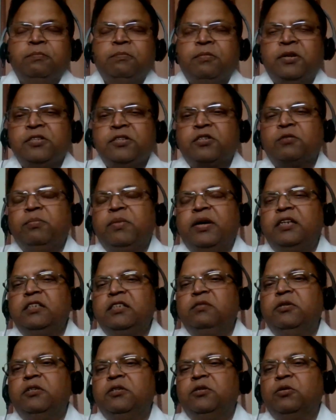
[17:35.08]
risk
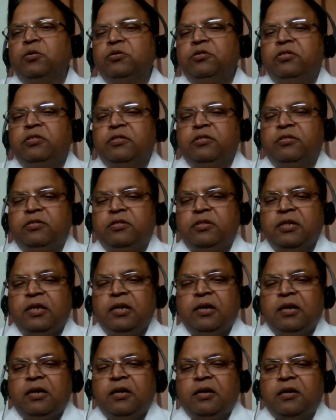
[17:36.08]
management courses
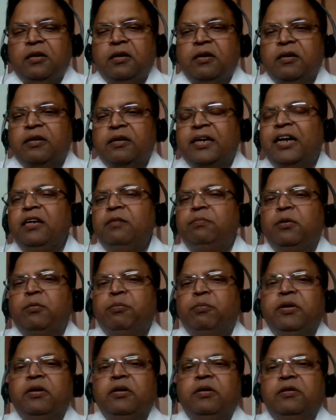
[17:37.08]
can
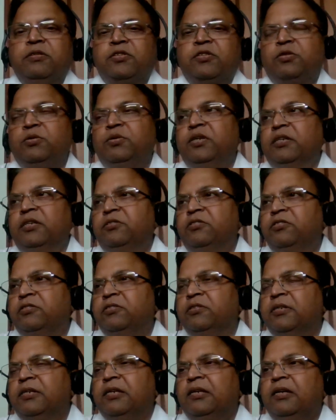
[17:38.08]
prepare students
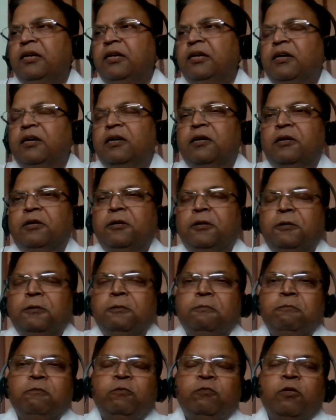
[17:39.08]

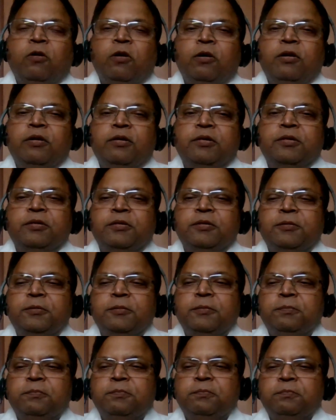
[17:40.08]
for
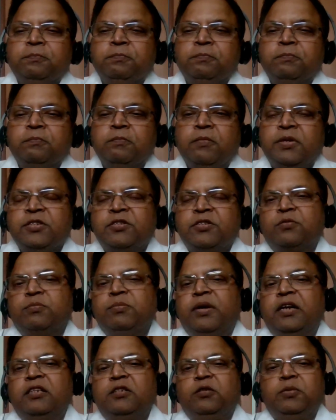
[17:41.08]
risk
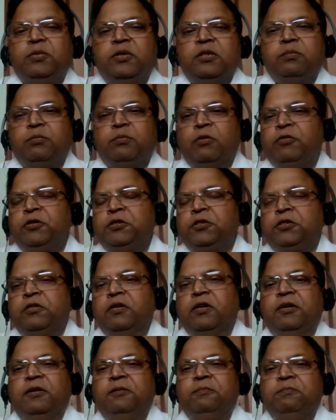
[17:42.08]
management professional.